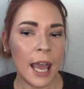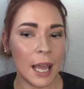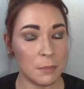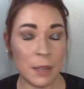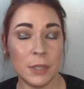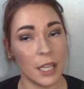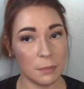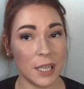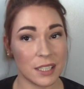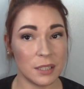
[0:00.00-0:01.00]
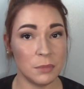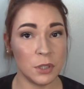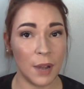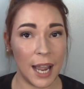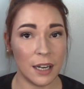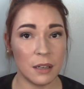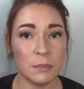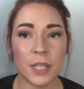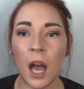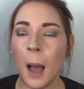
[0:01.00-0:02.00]
and maybe like pick some new
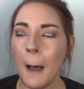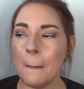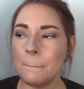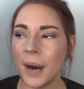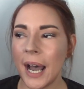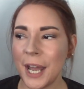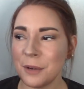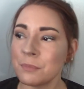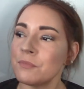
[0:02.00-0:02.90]
items. But